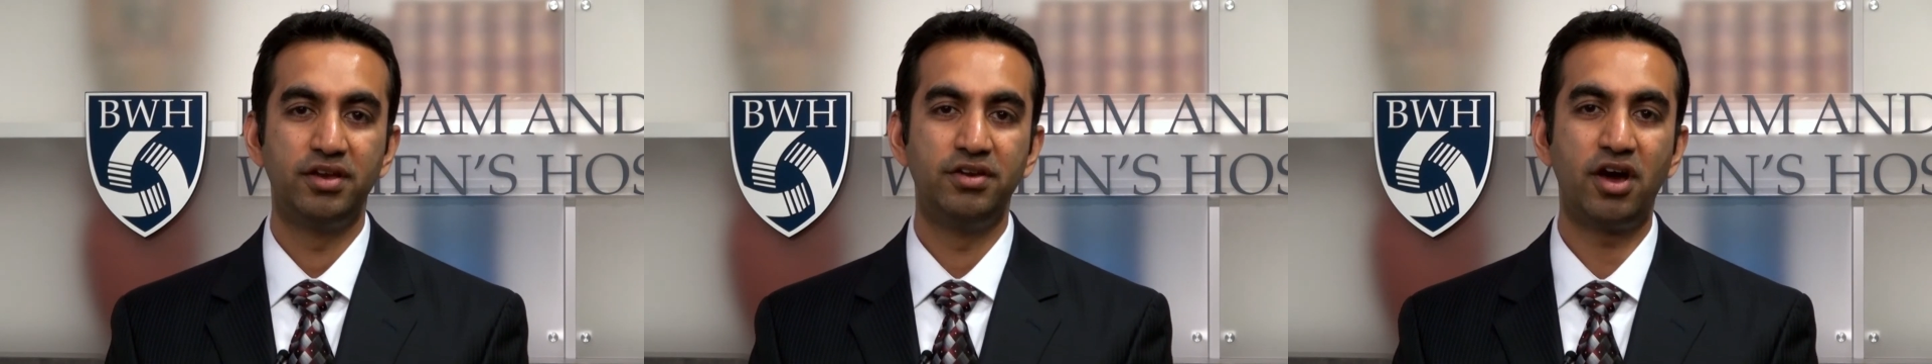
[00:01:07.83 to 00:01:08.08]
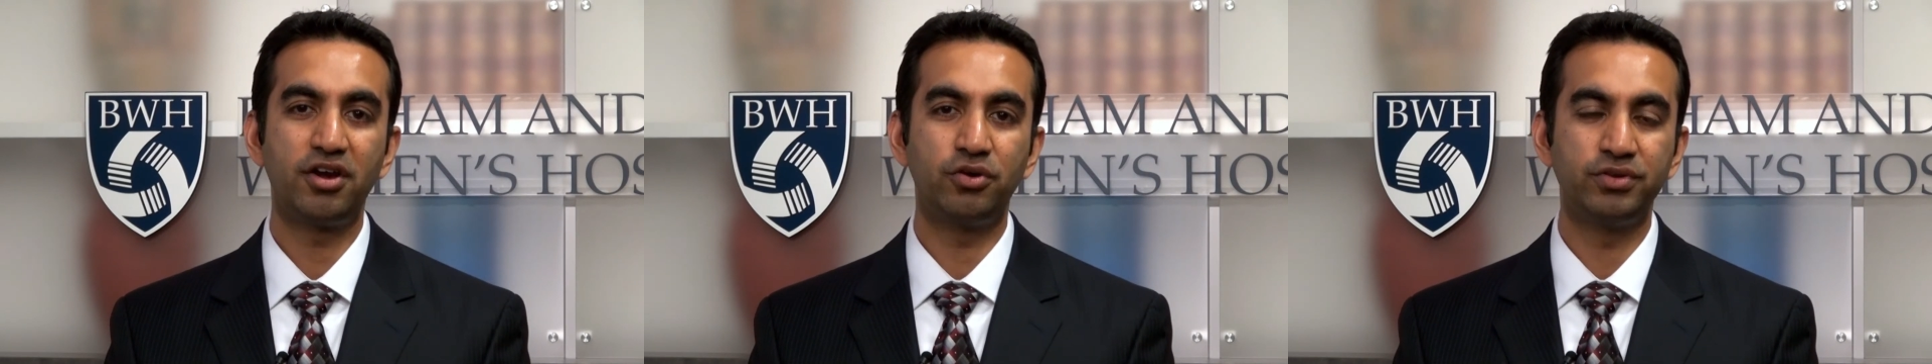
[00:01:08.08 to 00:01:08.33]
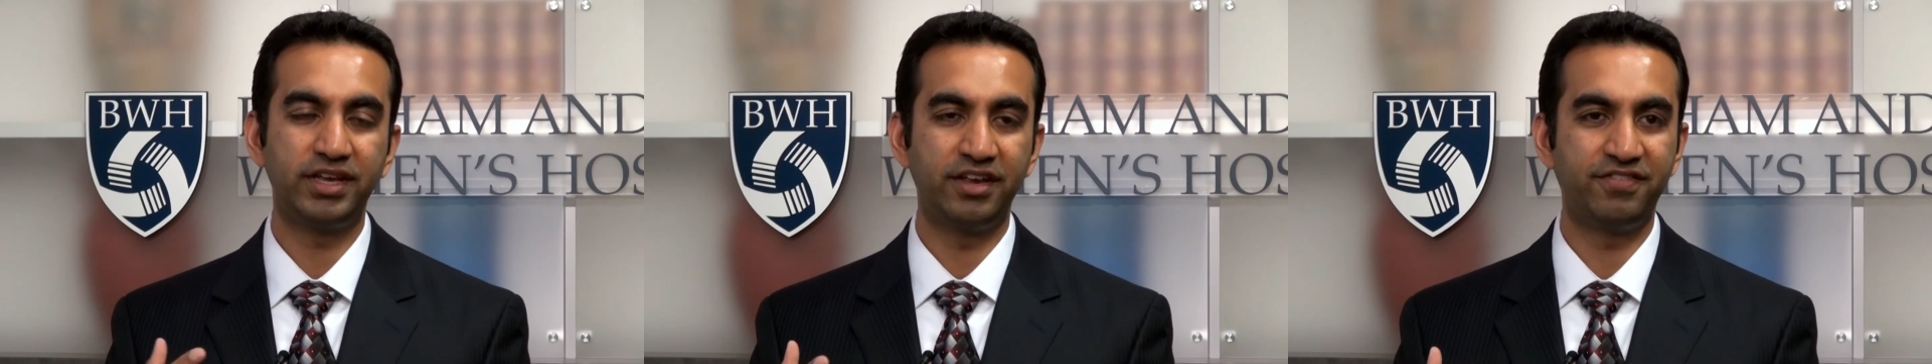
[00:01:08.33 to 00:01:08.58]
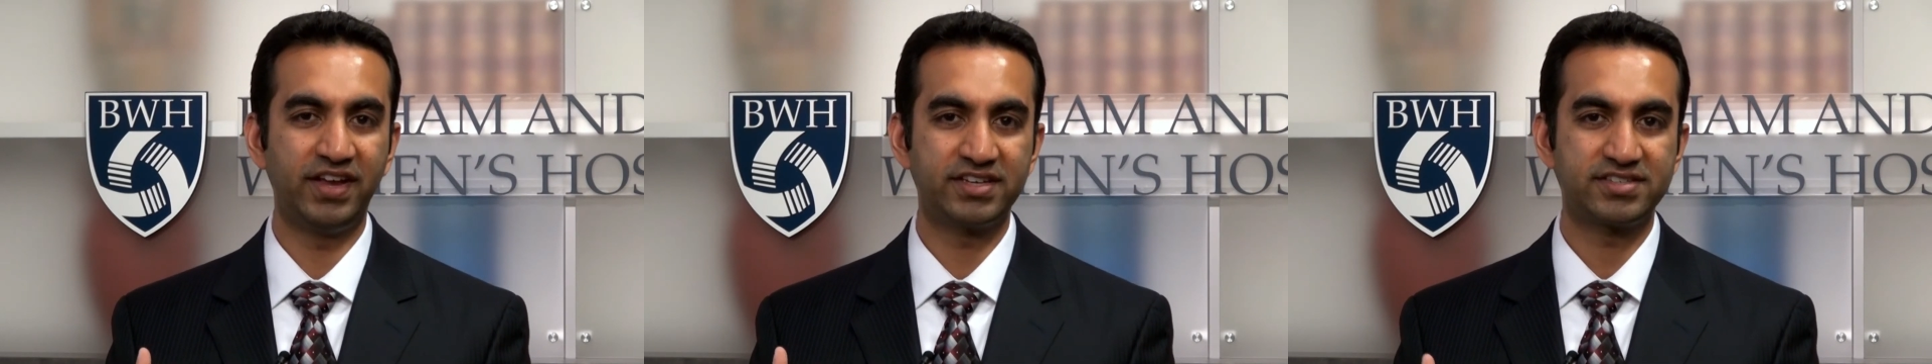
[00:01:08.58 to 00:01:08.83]
not only
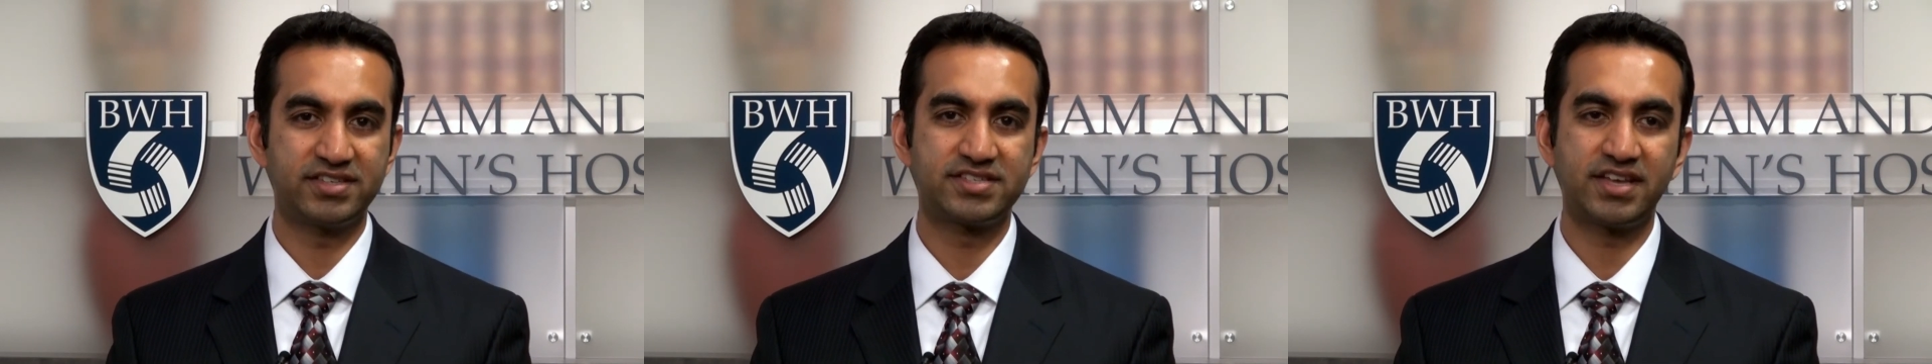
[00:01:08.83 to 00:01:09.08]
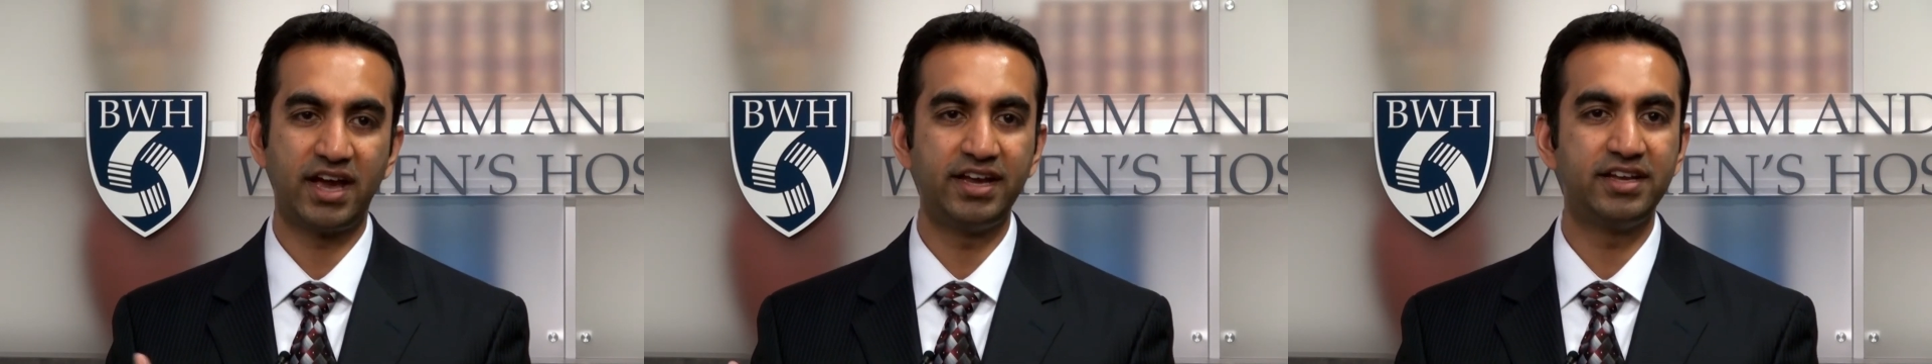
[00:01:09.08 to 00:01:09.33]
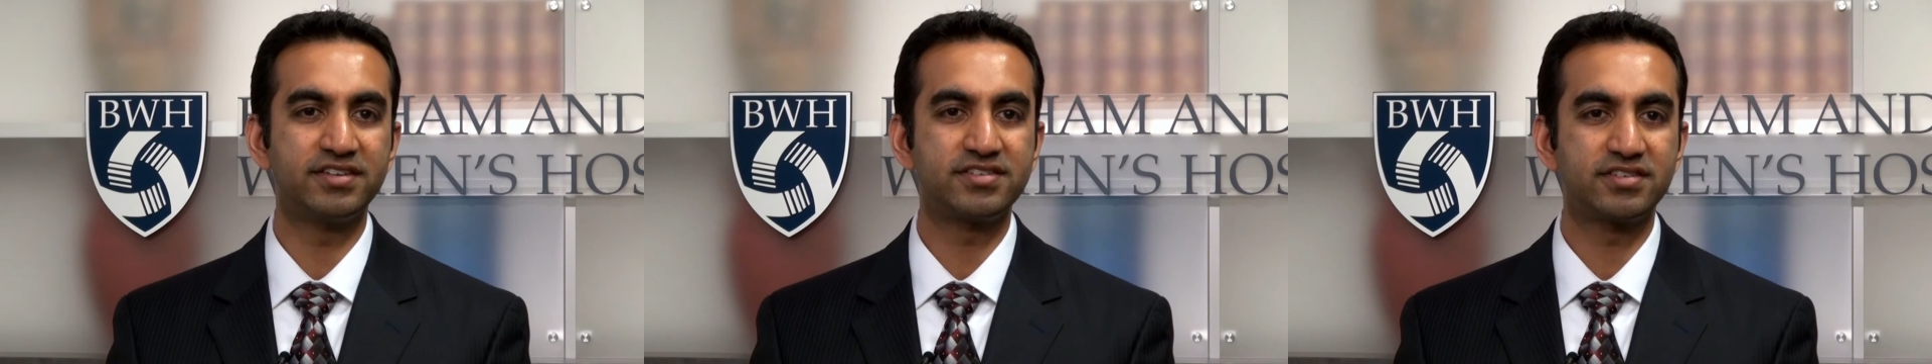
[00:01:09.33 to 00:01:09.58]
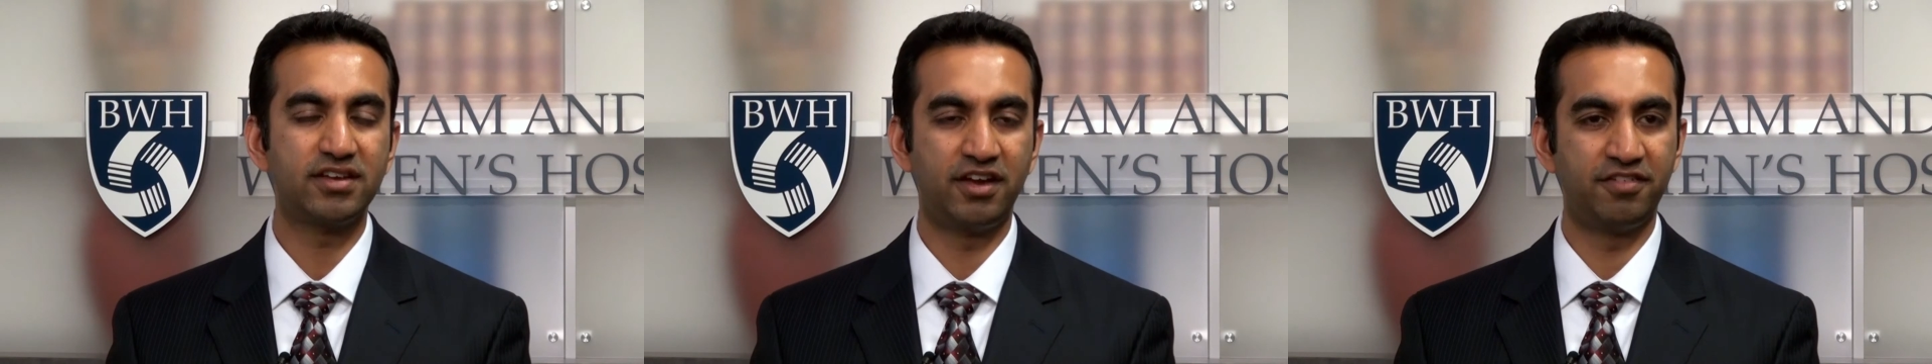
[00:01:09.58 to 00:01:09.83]
advance the science